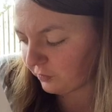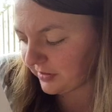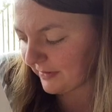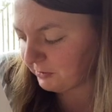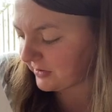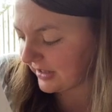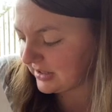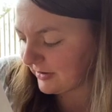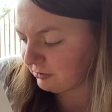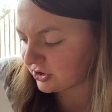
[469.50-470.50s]
the milk in the
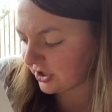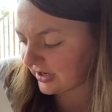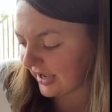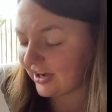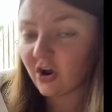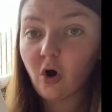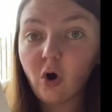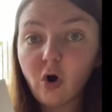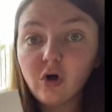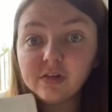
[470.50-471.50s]
milk jug and
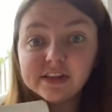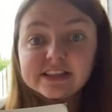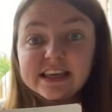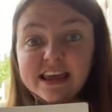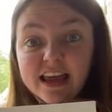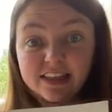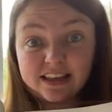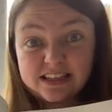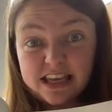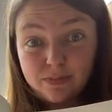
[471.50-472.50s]
all the tea in the
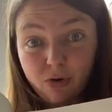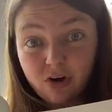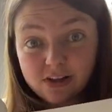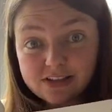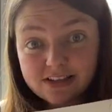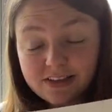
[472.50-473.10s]
teapot.